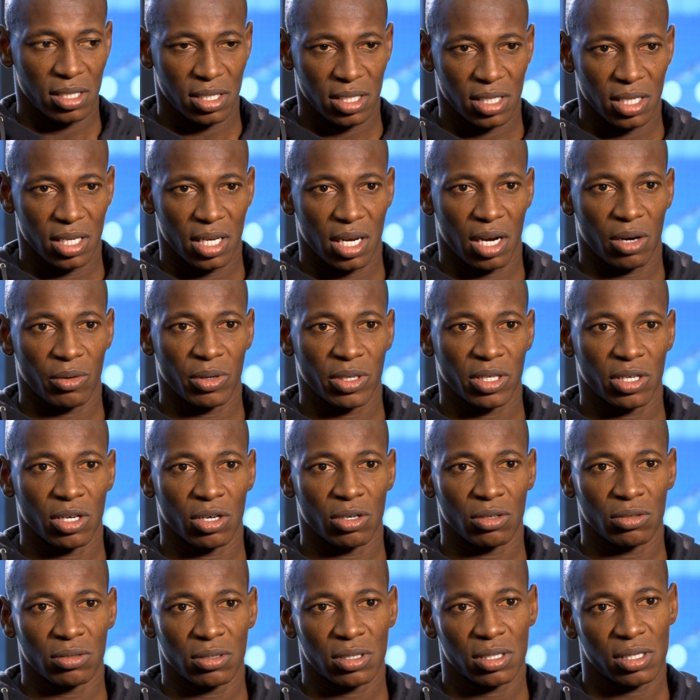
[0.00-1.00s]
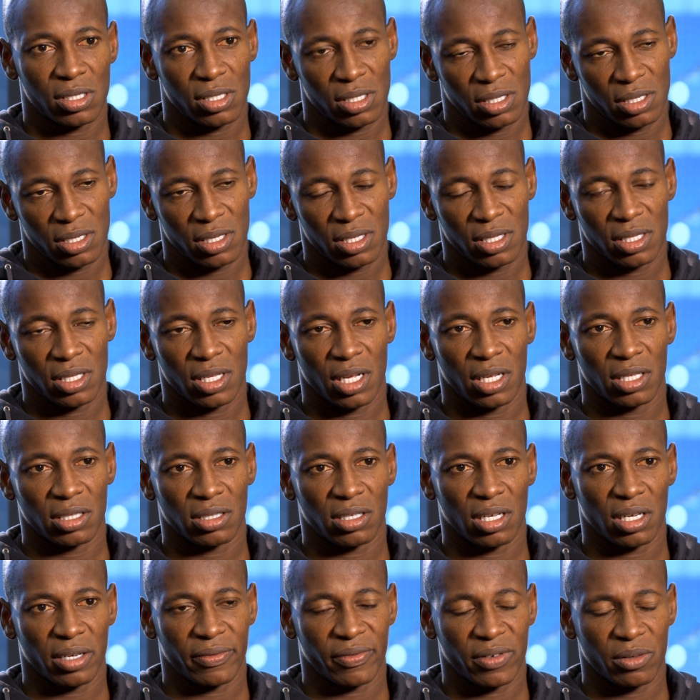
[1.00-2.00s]
see how it goes, then
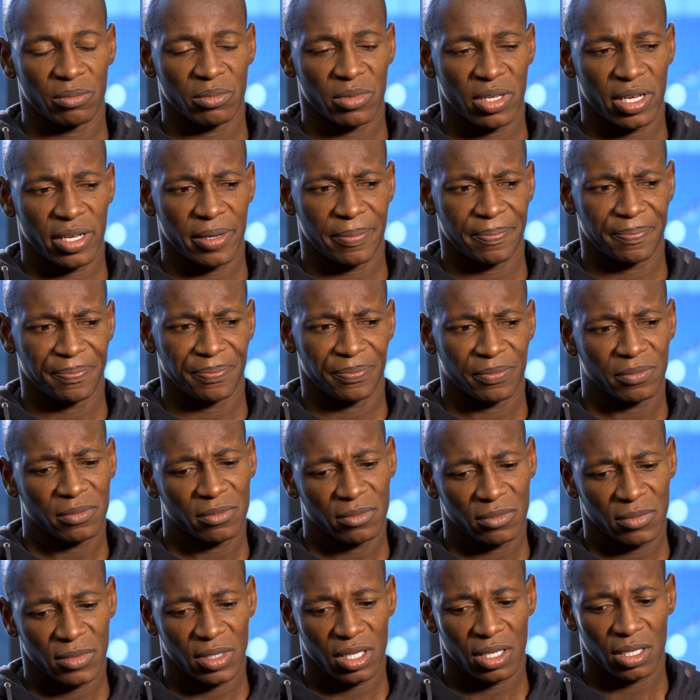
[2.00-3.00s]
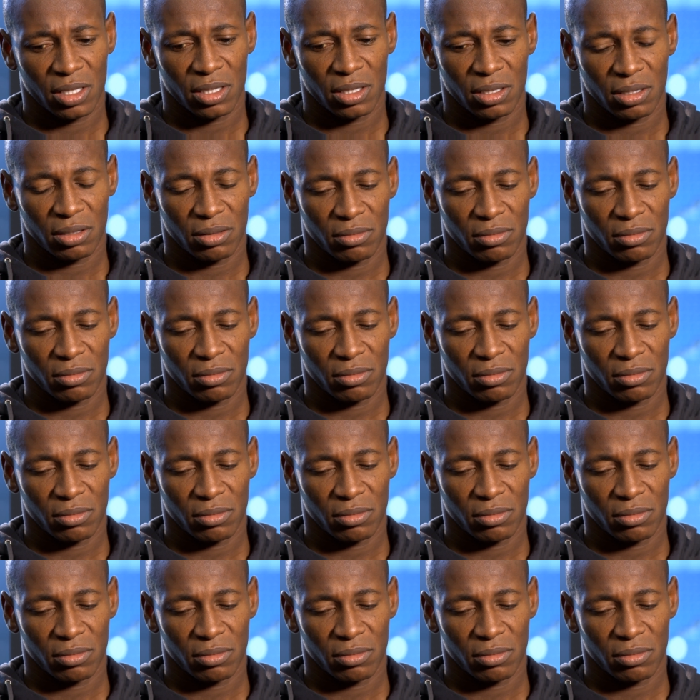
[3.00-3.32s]
take from there. Then,